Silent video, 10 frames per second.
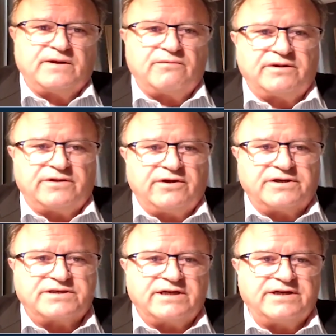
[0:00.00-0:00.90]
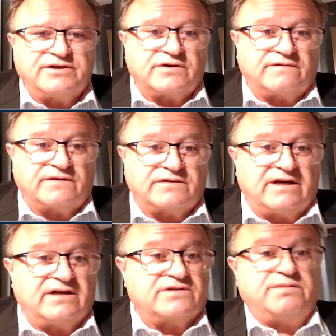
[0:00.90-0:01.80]
We're at the early stages of it,
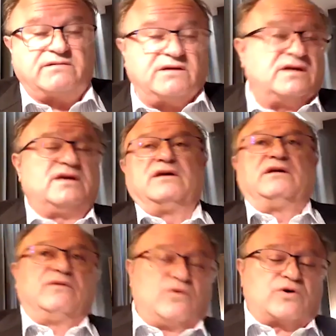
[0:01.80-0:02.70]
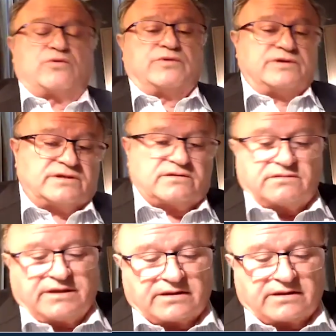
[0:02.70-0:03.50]
and it's a bit awkward and,